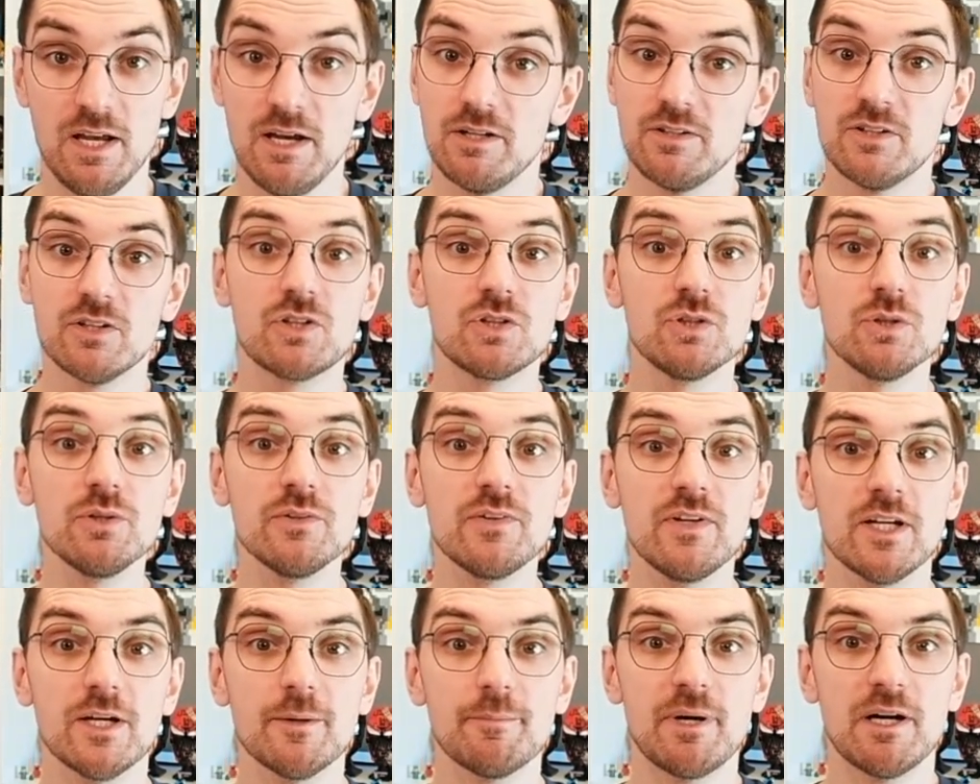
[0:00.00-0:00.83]
The cool
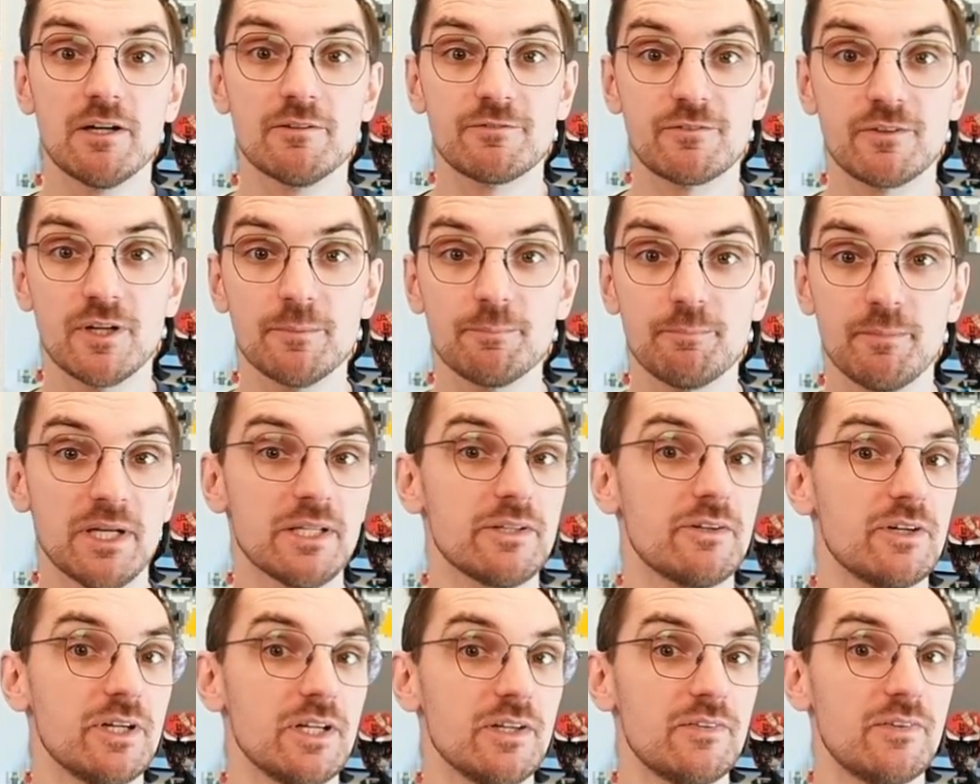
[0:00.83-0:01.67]
thing about Front
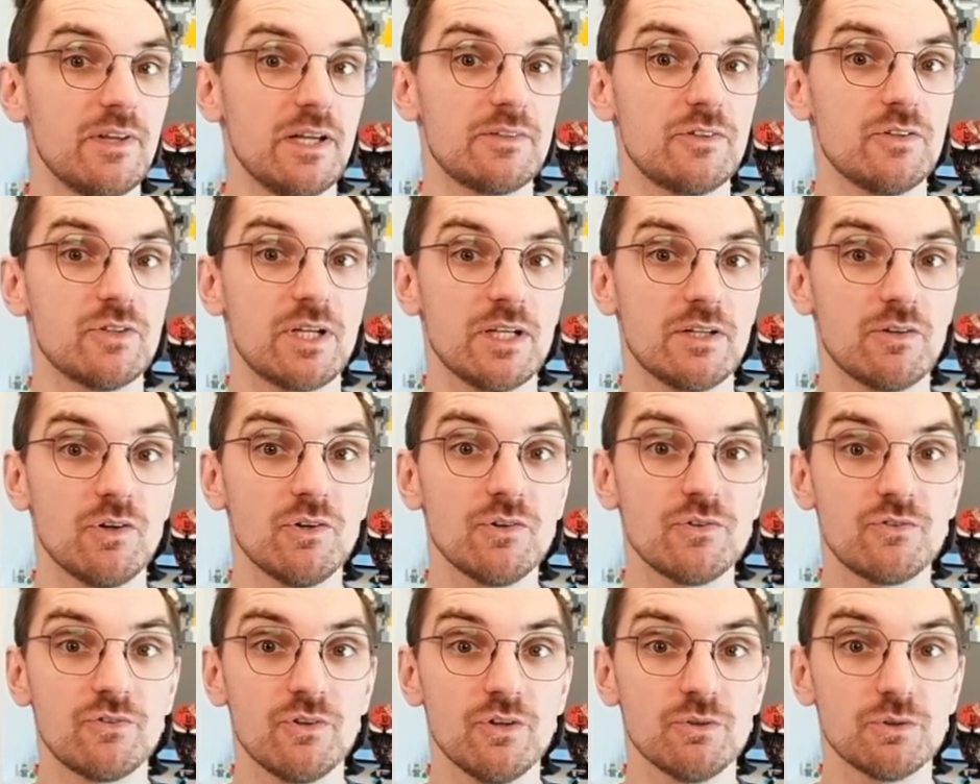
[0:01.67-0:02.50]
Matter is that you can
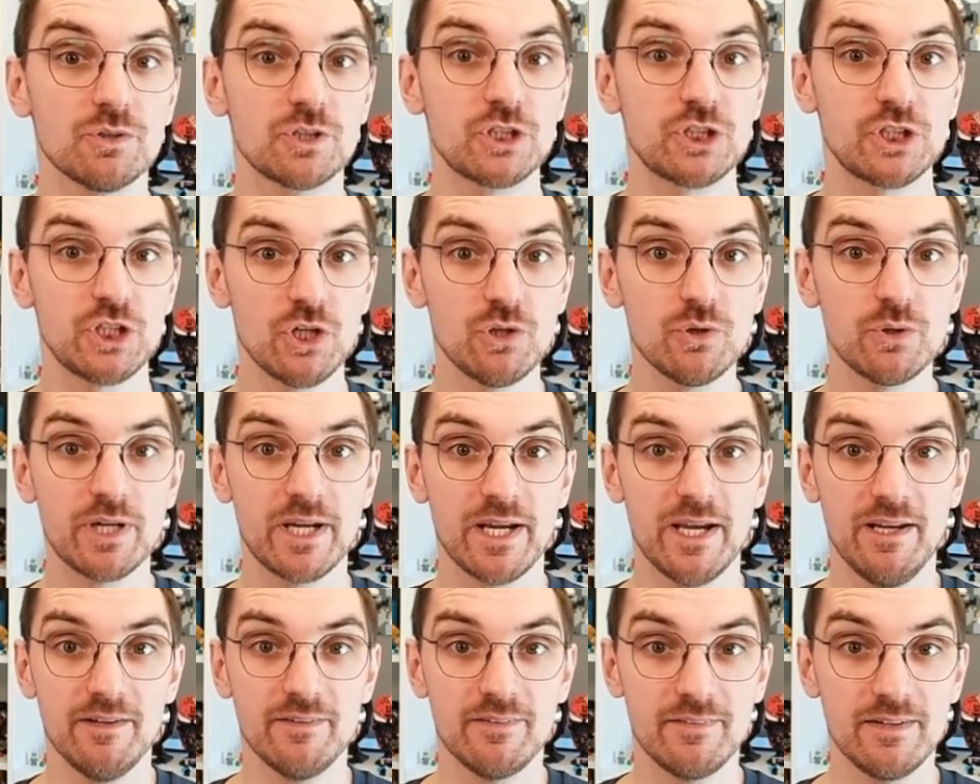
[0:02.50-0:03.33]
also
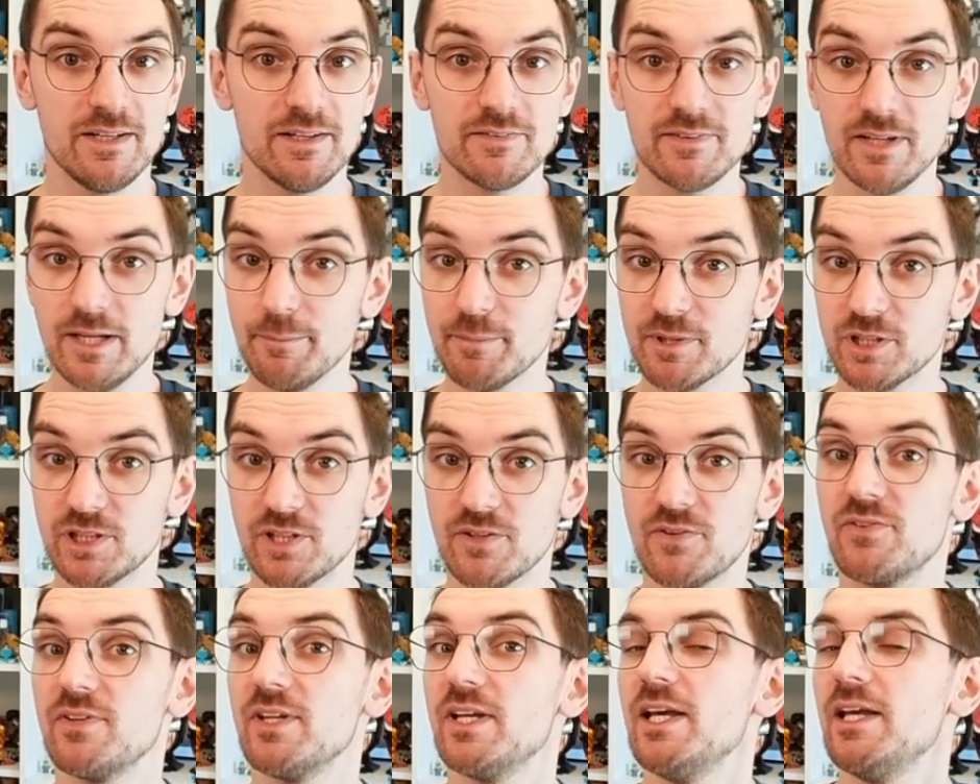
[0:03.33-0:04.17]
showcase these
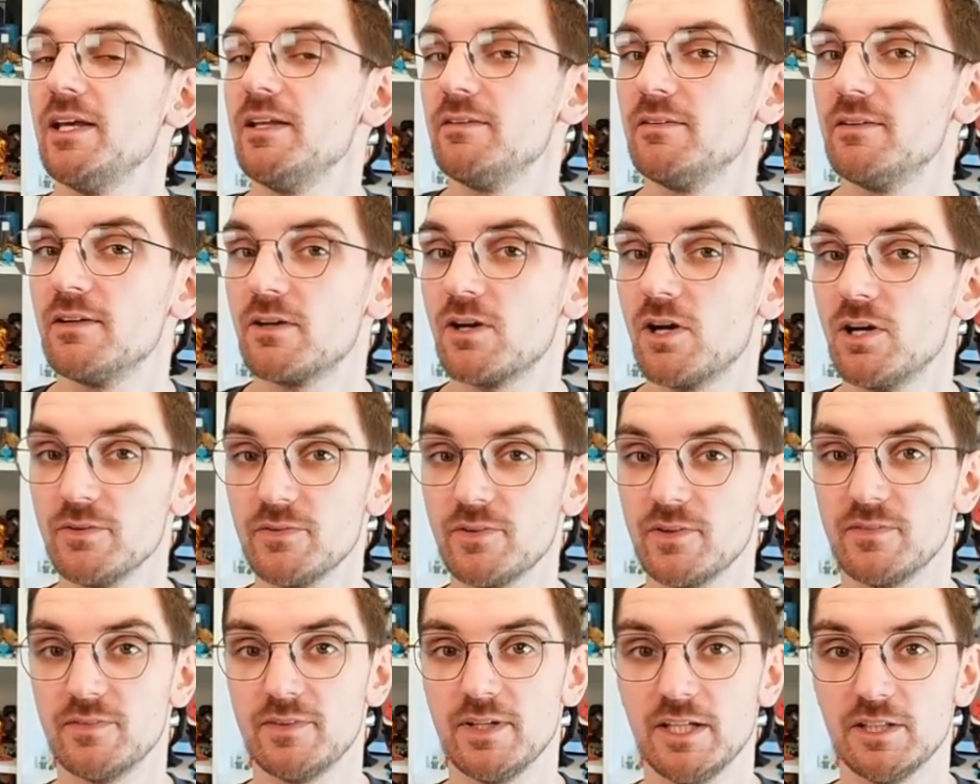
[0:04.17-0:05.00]
images in the
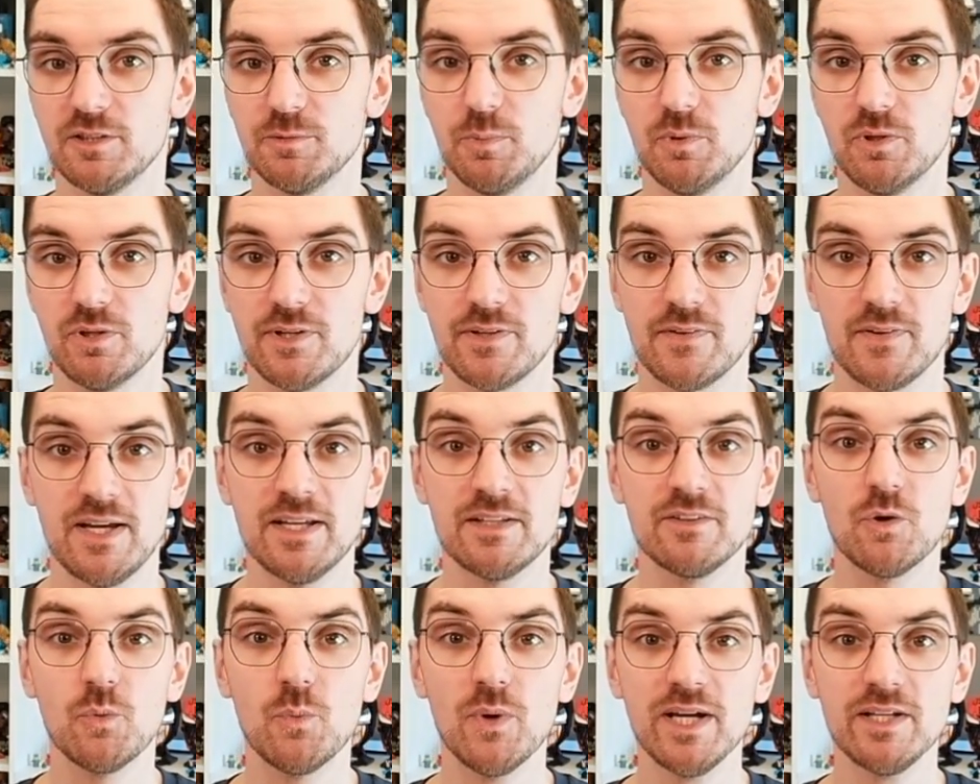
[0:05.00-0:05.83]
content dashboard.
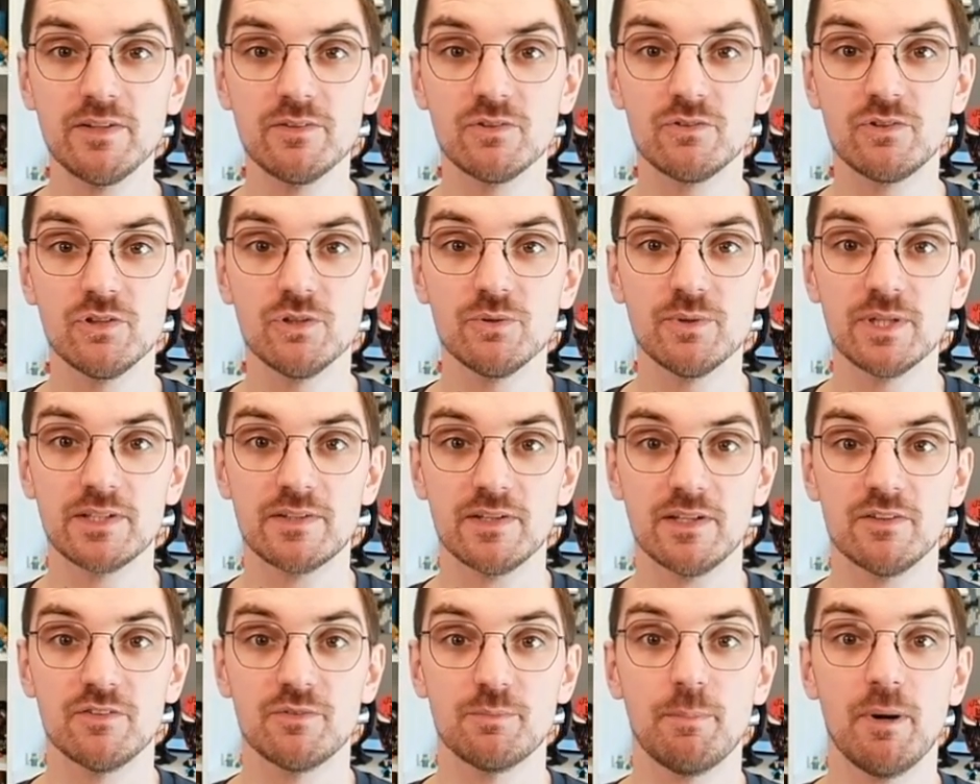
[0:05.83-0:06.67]
And the way to do it
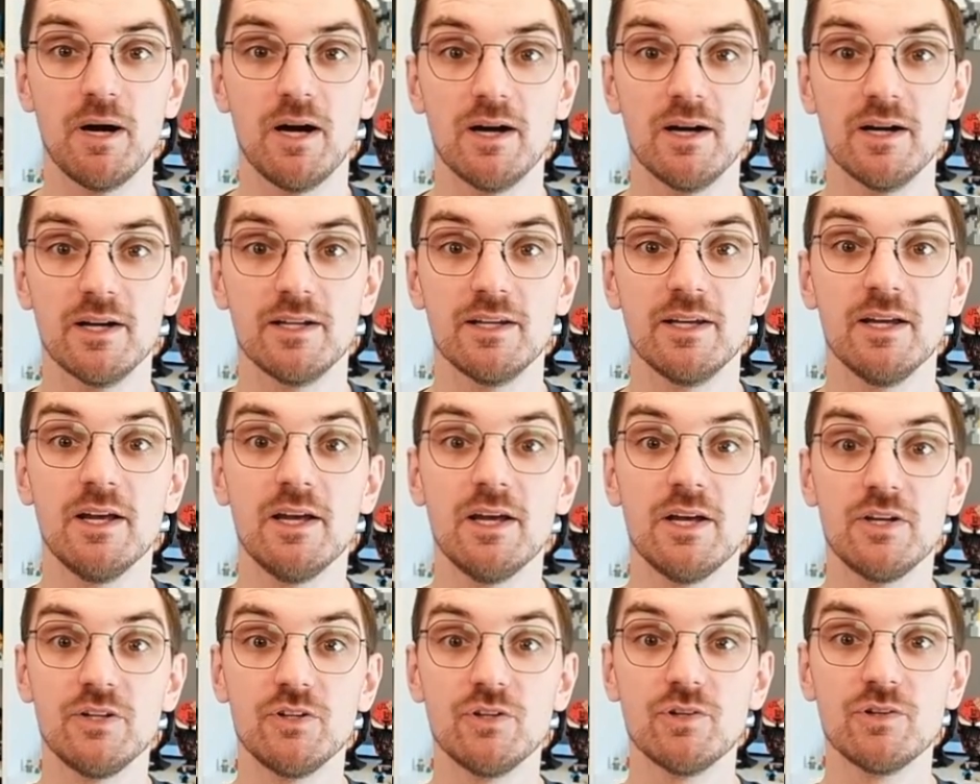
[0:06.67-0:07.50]
is by
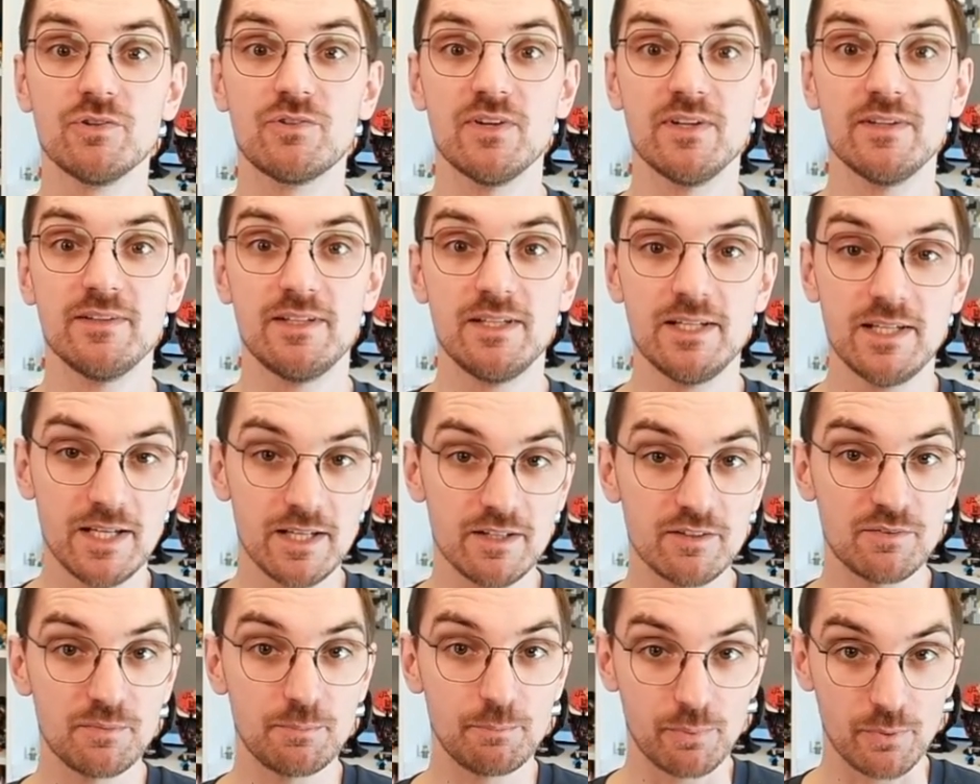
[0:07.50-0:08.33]
using the
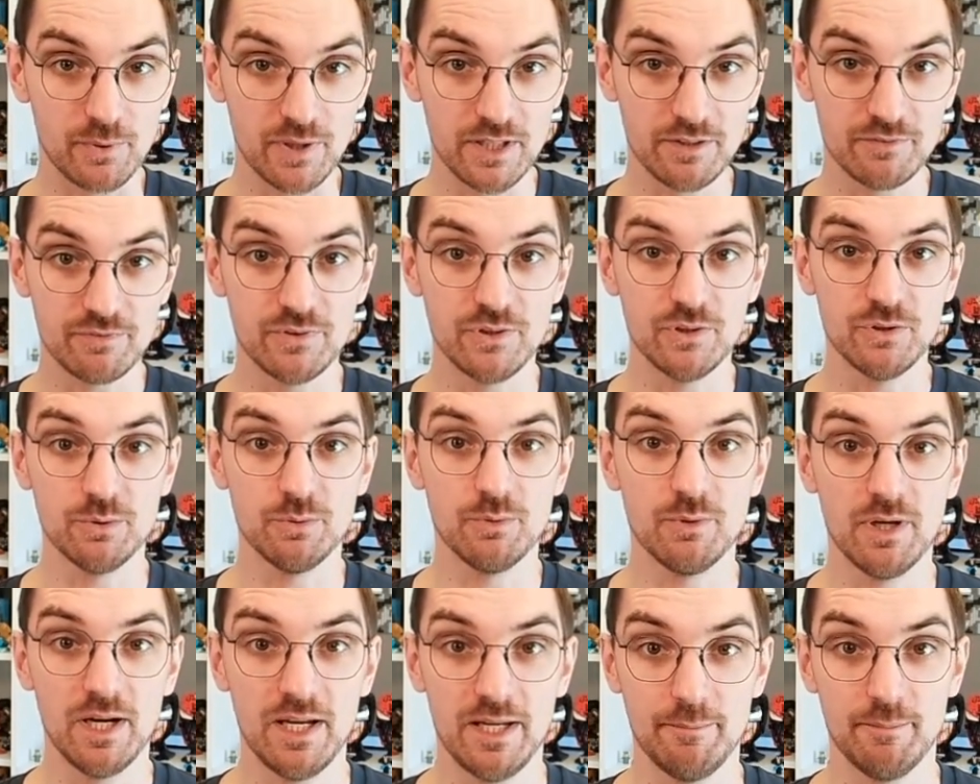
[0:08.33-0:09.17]
isPreview
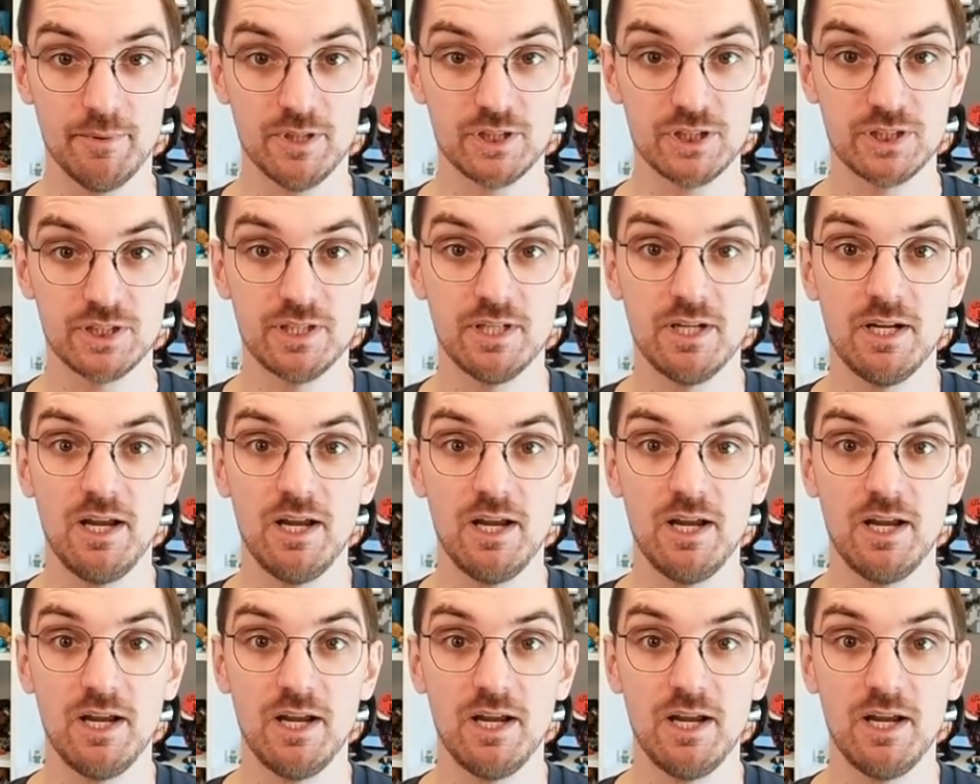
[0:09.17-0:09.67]
image